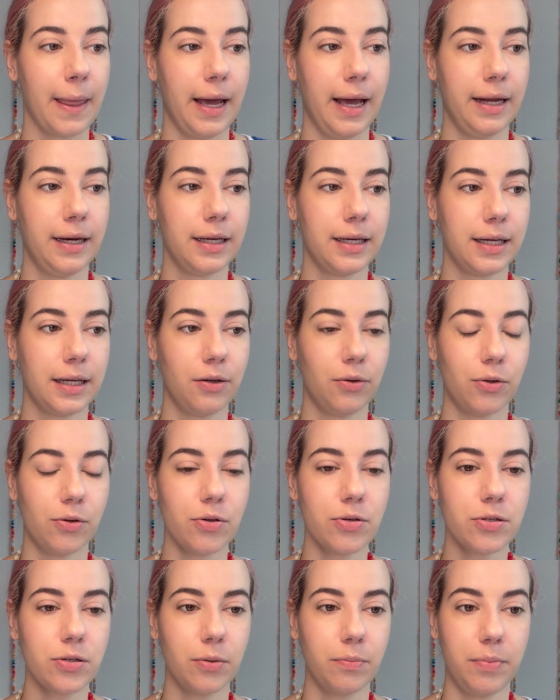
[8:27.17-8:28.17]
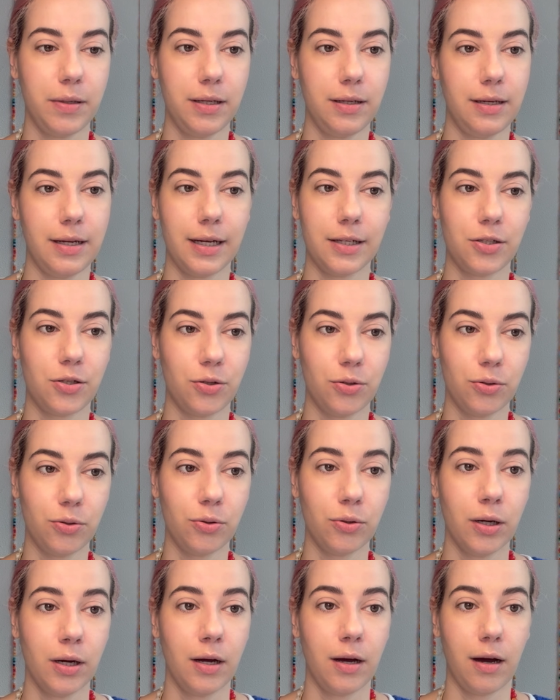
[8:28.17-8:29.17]
And it can also be that
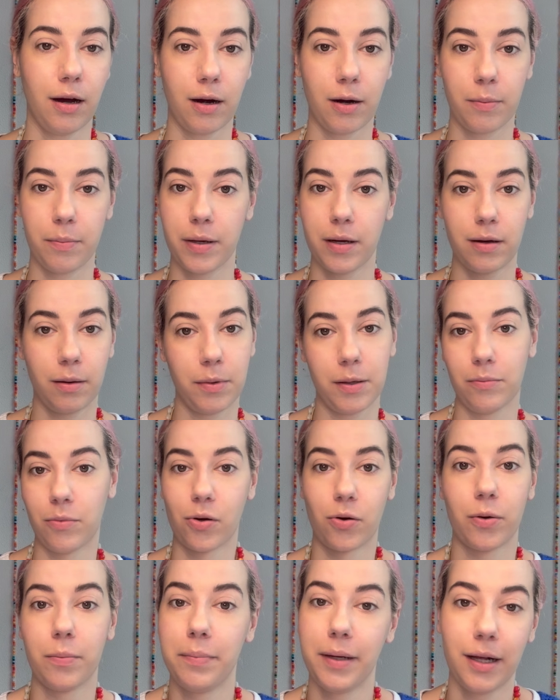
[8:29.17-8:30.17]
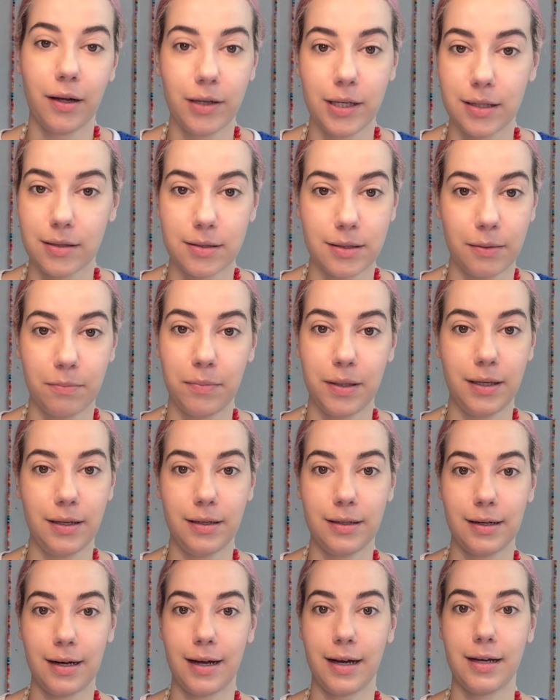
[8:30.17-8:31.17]
you are becoming more rebellious and
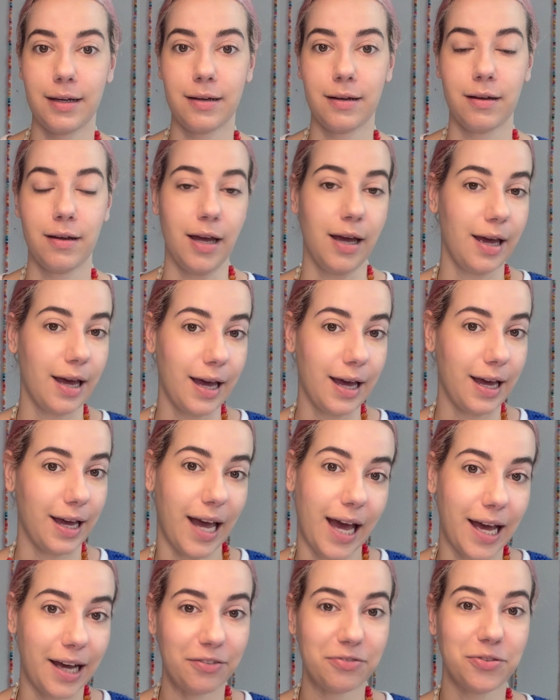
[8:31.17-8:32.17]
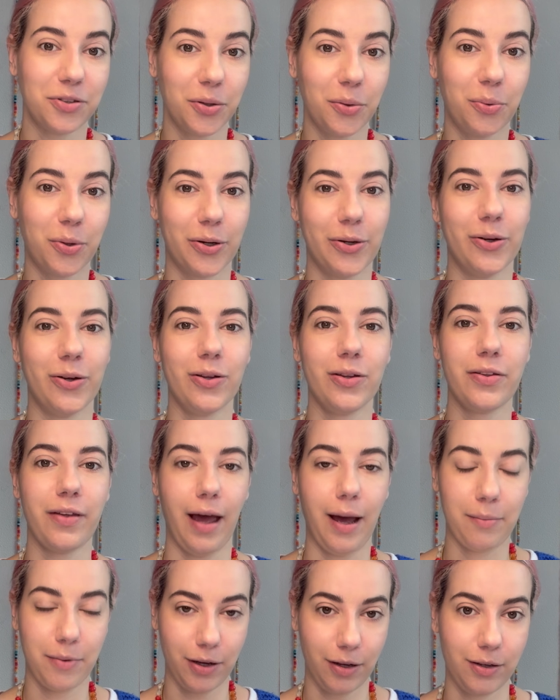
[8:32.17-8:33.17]
being like, F the world,
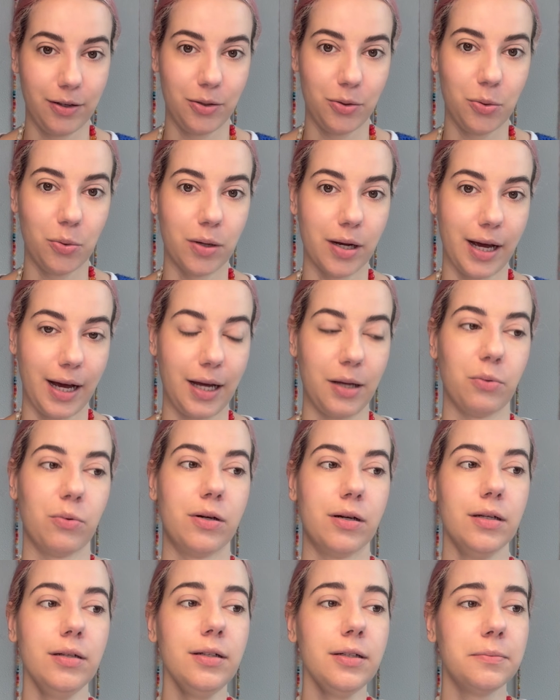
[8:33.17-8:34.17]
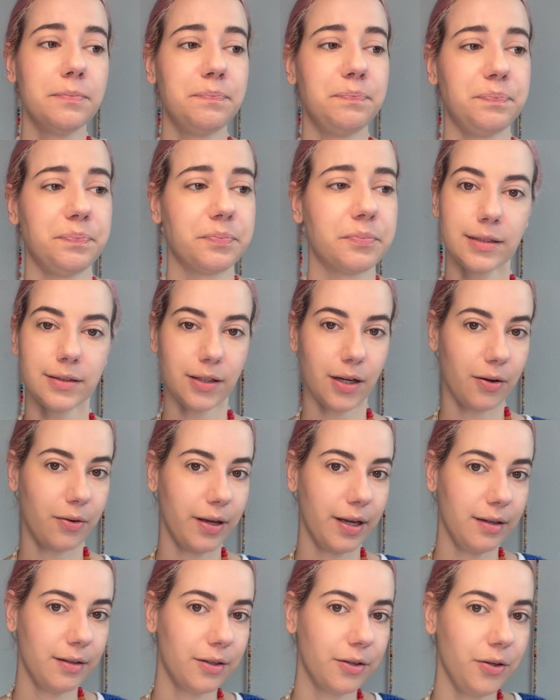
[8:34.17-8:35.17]
I'm gonna do what I want. So
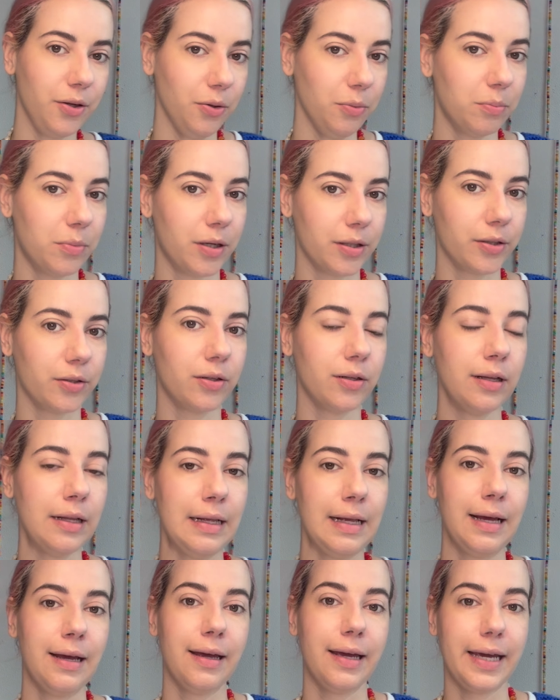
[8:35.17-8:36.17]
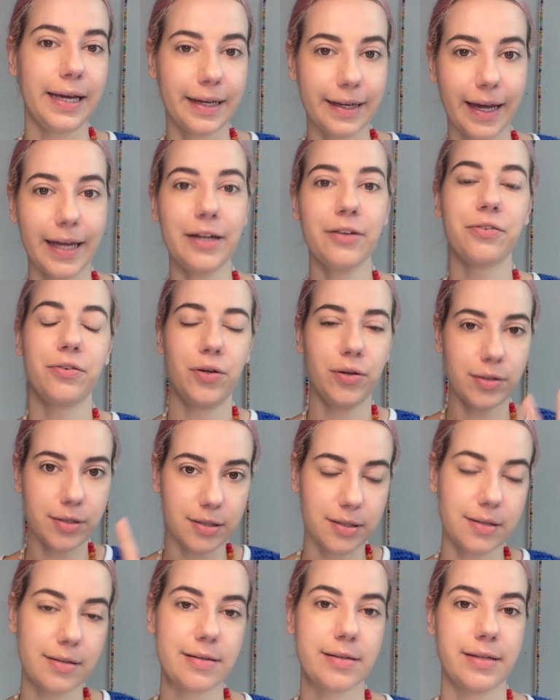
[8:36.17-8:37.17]
in the new model, it kind of looks
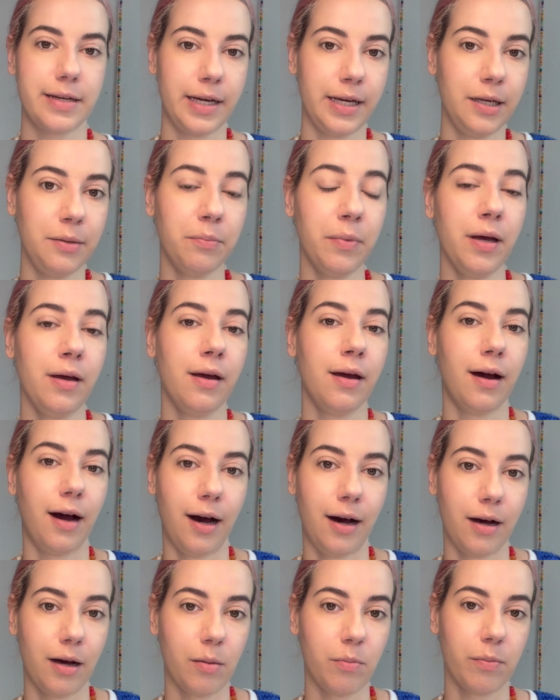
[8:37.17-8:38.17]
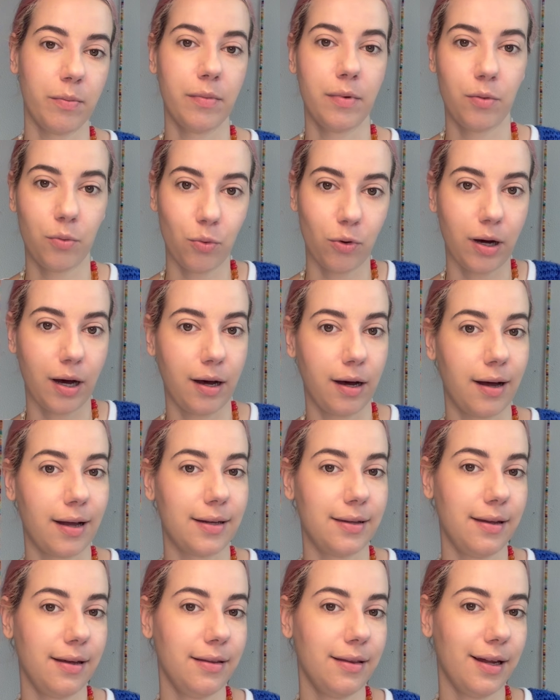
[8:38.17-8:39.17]
the same. A
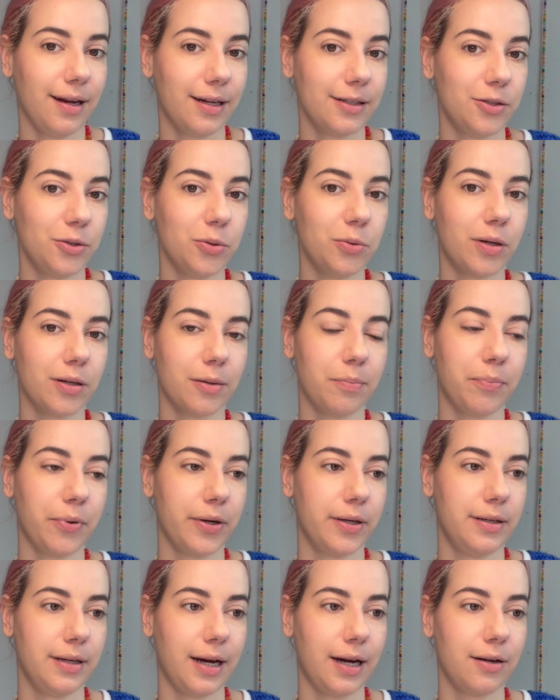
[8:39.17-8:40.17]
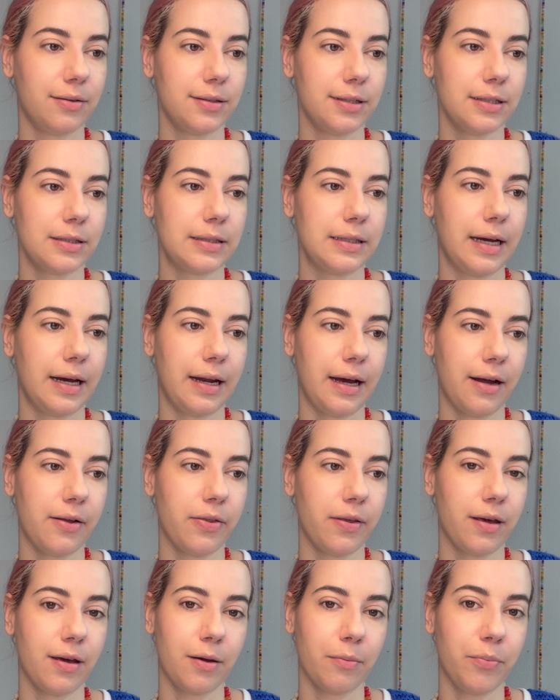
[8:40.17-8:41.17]
thing that I do want to point out is that I
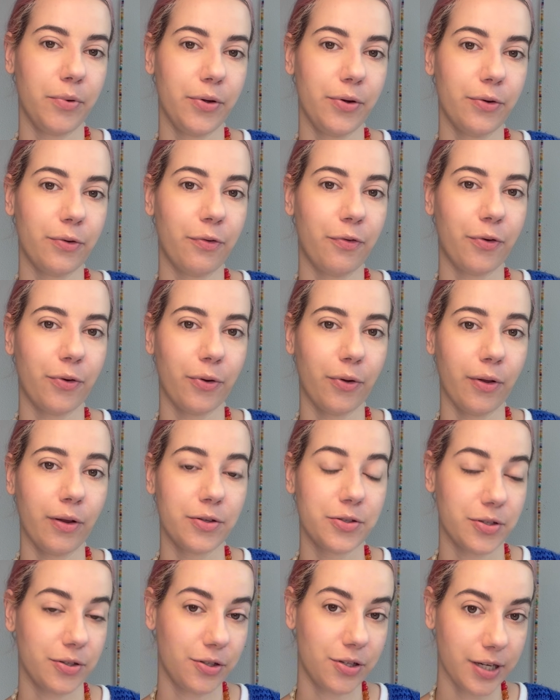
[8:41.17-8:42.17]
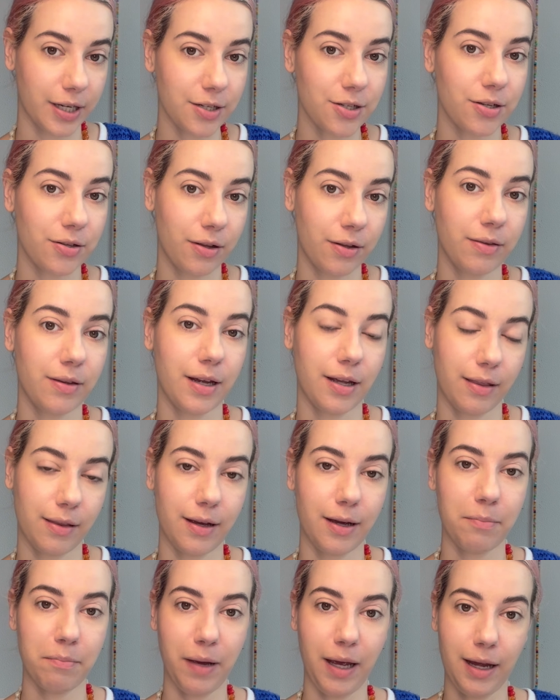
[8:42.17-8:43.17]
think a beautiful suggestion that
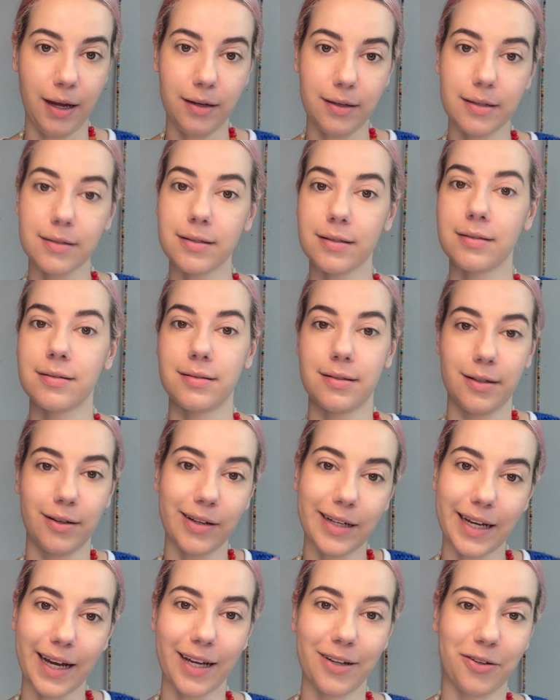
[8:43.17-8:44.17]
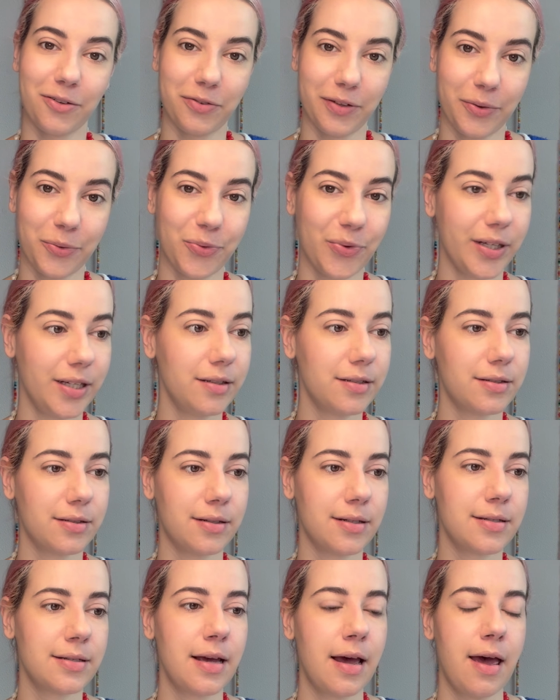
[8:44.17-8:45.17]
they made, this is still kind of in
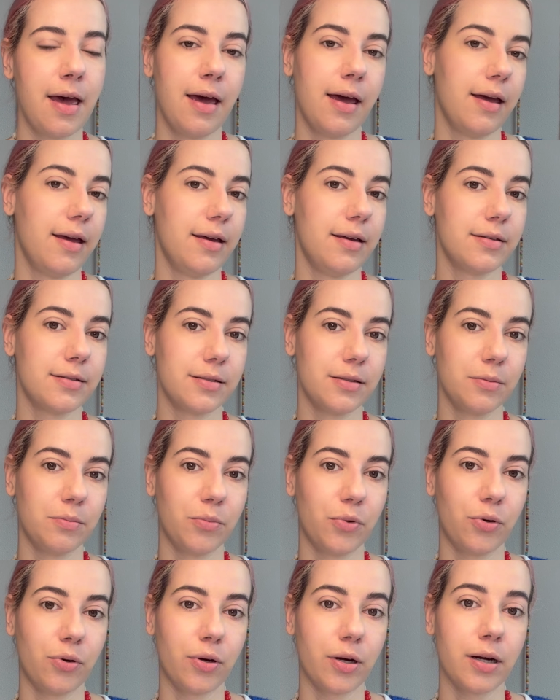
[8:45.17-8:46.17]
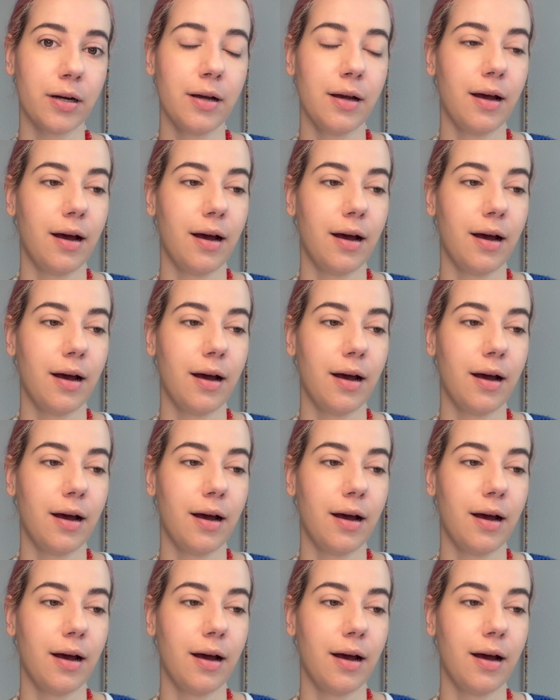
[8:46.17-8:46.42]
research, is the more